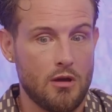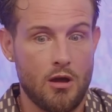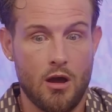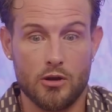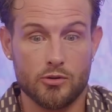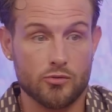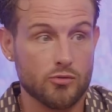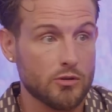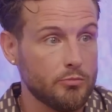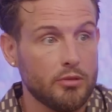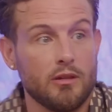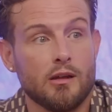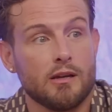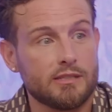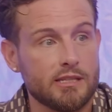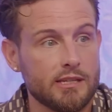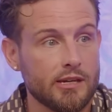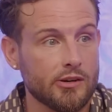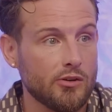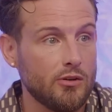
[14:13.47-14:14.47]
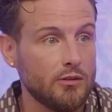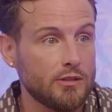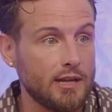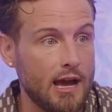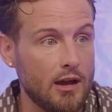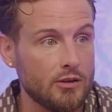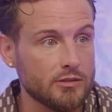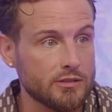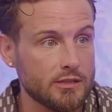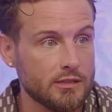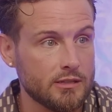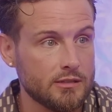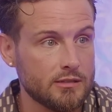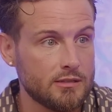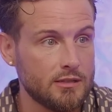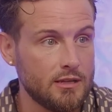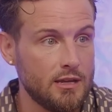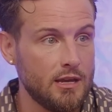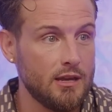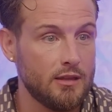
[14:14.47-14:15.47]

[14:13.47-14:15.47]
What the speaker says: 100-plus-year-old houses